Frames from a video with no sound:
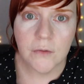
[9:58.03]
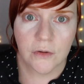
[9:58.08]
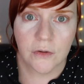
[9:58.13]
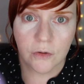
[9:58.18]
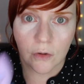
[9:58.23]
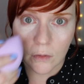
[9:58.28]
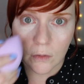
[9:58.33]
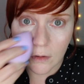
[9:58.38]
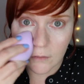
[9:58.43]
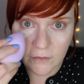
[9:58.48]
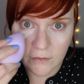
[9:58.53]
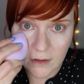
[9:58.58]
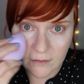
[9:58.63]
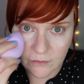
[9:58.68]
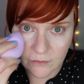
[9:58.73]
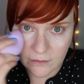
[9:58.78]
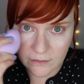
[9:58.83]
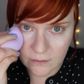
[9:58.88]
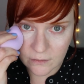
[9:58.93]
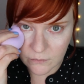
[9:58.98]
gonna go over
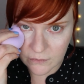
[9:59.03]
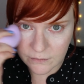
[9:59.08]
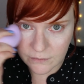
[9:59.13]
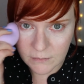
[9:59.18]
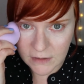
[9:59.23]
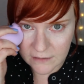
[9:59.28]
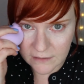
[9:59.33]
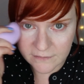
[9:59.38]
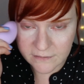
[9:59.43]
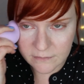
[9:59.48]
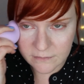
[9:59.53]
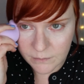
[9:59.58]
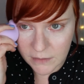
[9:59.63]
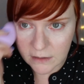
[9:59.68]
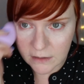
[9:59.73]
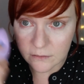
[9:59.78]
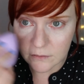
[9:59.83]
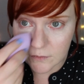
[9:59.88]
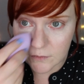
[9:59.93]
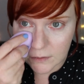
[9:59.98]
everything with my
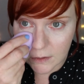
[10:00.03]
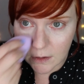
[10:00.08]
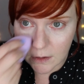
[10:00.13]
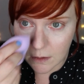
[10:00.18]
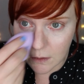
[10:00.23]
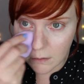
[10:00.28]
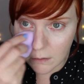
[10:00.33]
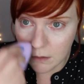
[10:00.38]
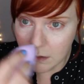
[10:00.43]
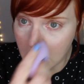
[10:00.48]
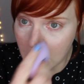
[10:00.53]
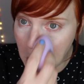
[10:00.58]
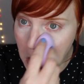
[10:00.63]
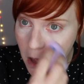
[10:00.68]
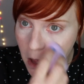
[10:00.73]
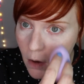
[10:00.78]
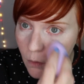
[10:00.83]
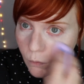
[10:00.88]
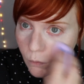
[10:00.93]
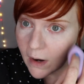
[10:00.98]
sponge now.
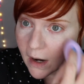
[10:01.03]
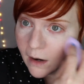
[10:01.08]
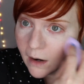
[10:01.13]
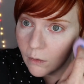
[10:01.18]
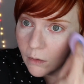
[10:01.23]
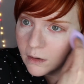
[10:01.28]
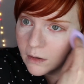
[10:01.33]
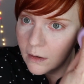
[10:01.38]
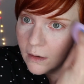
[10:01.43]
Wow.